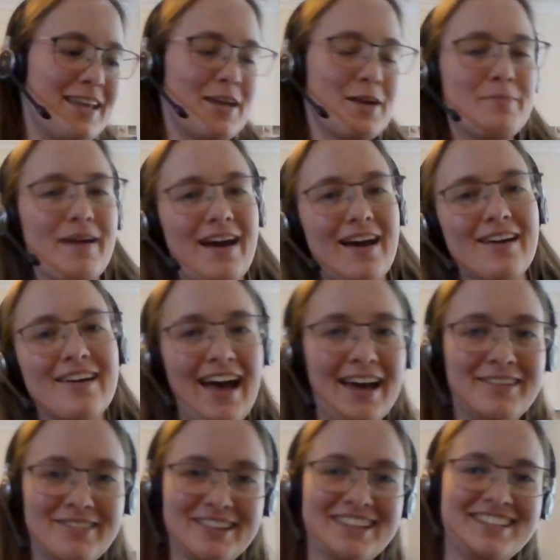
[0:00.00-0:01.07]
about
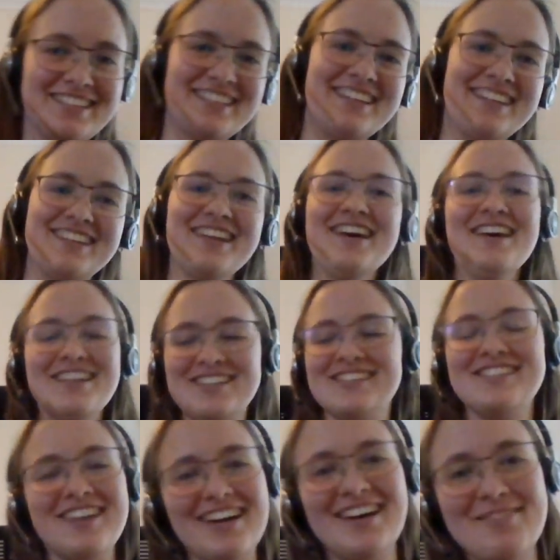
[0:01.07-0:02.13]
advocacy, just
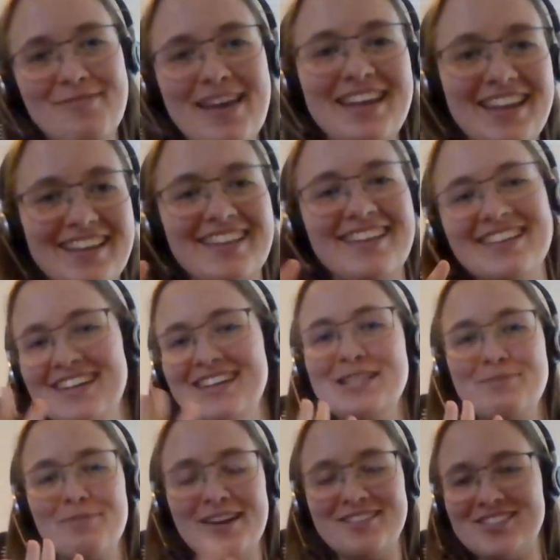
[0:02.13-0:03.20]
ah, oh, making
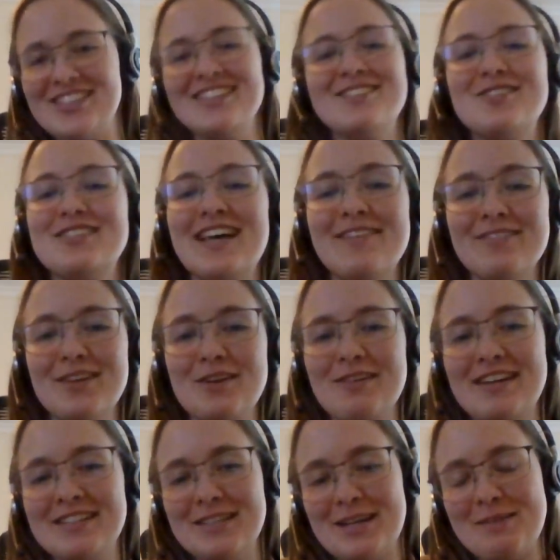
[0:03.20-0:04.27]
spreadsheets, just having a great
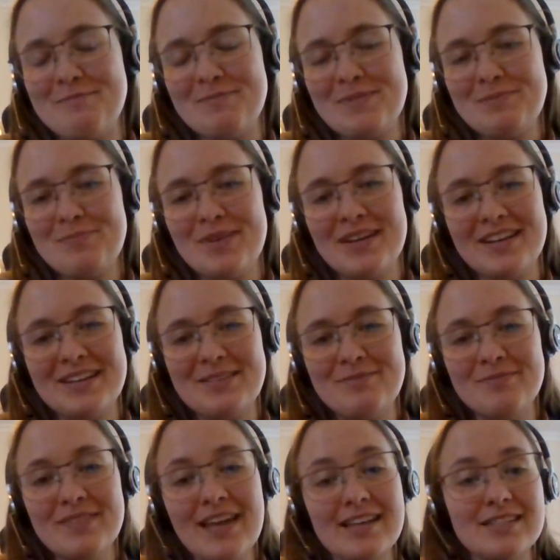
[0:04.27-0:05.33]
time. But um,
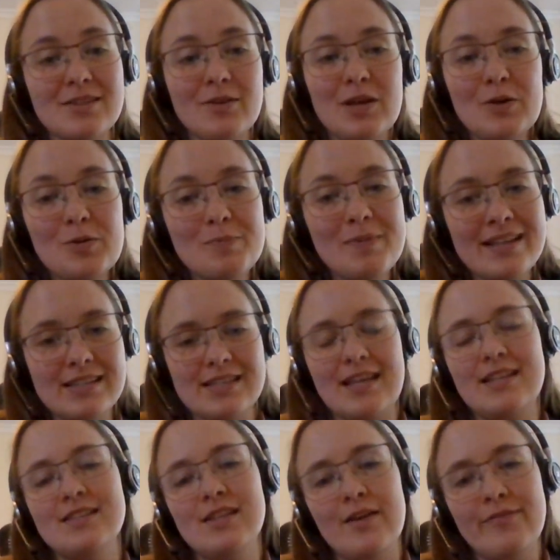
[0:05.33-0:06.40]
yeah, so it all made
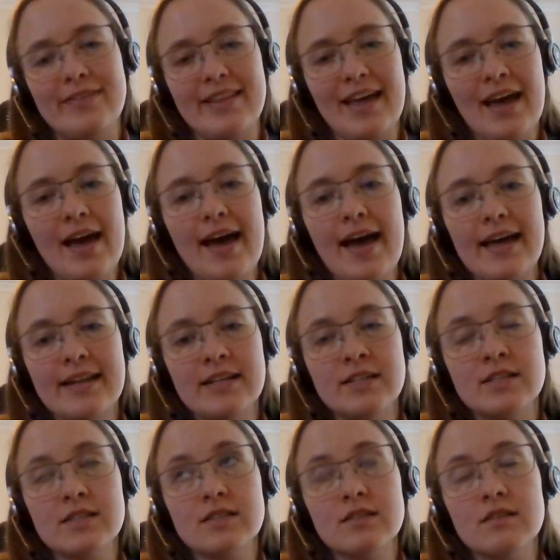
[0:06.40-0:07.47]
sense after that. And
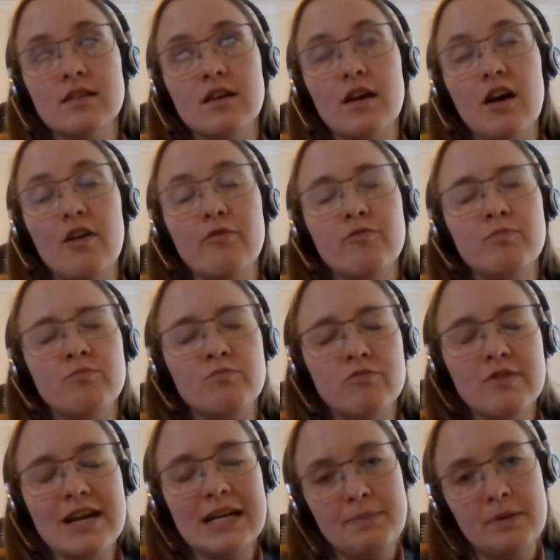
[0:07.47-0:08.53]
I've
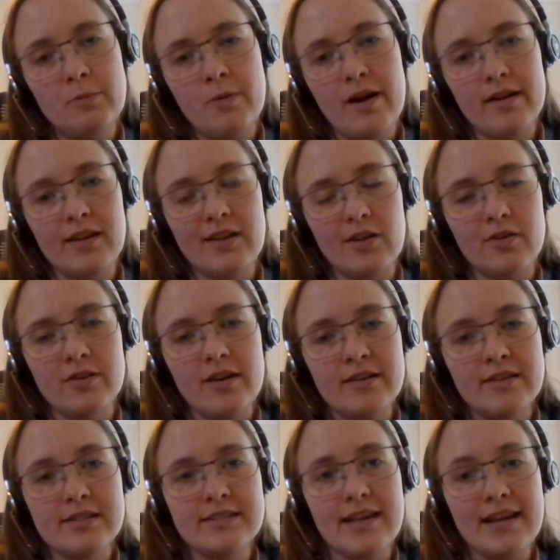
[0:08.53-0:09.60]
really been working on
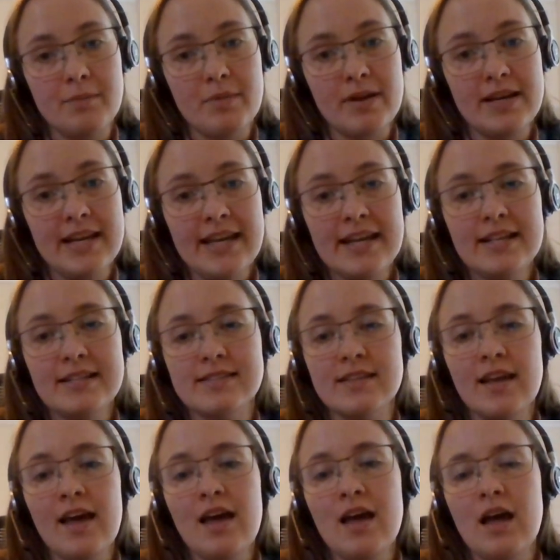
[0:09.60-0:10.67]
understanding my needs,
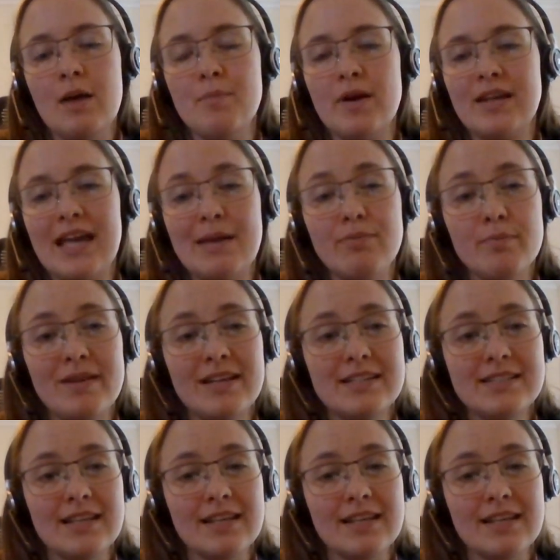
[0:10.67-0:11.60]
my capability and